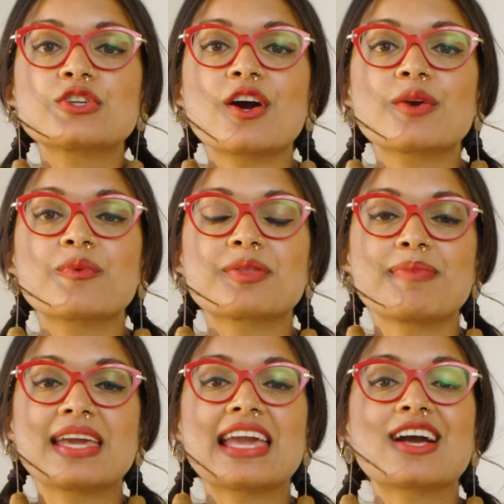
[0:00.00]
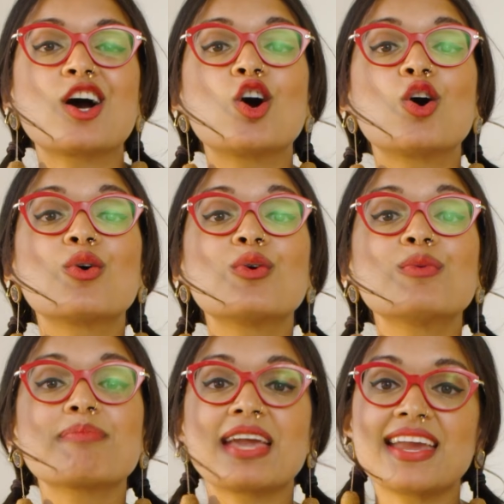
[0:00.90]
start with making a
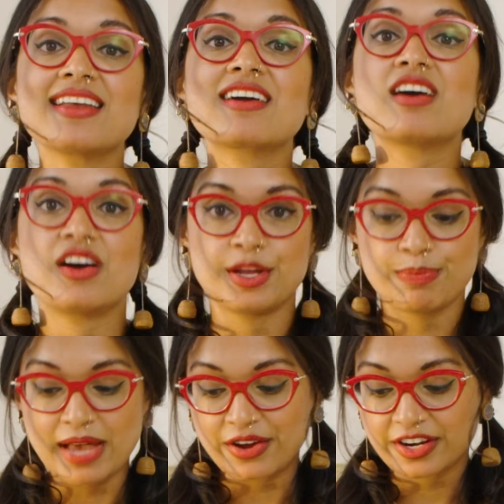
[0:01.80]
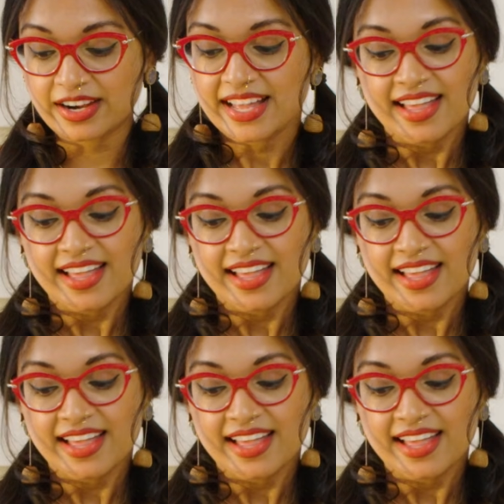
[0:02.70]
homemade curry powder.